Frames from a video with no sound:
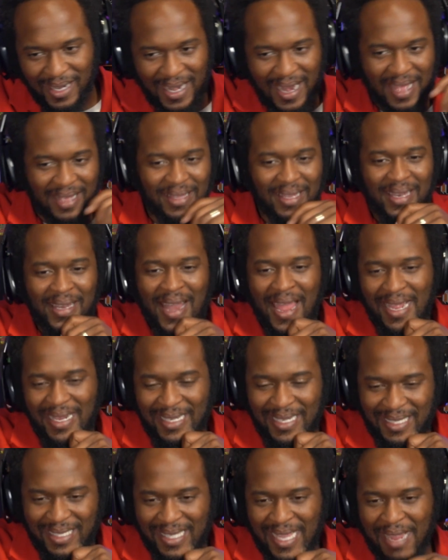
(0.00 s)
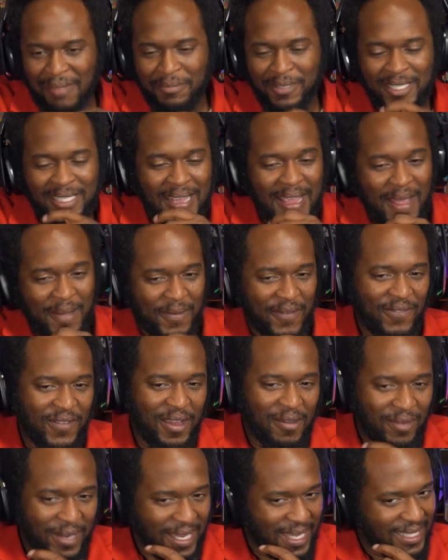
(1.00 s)
not to like this type of Sam if he
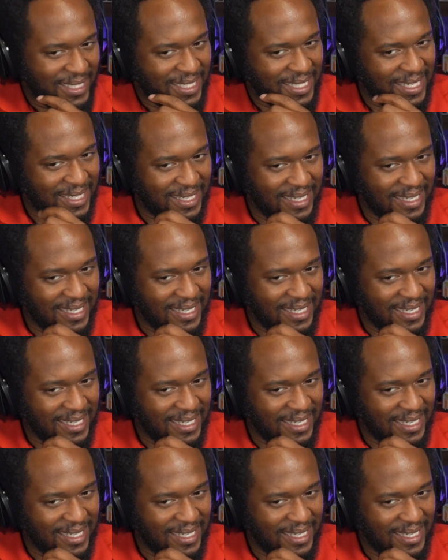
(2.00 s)
don't get his shit